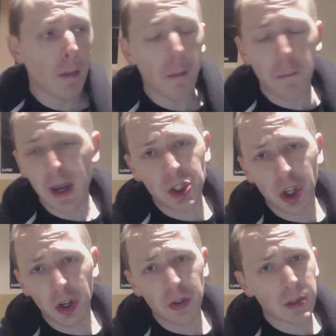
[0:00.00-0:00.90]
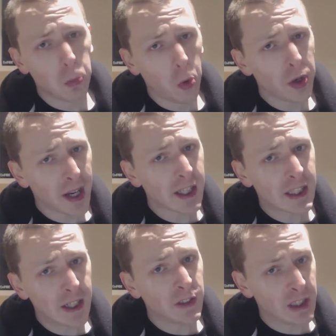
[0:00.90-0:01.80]
But Big Show, there's more
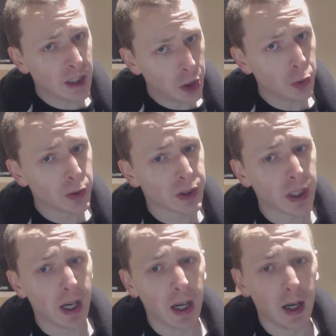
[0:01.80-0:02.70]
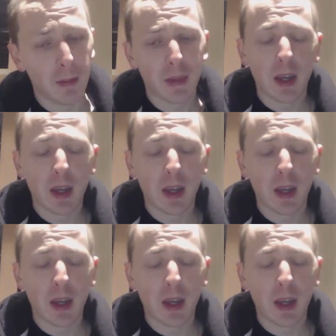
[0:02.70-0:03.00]
negativity in you, sir.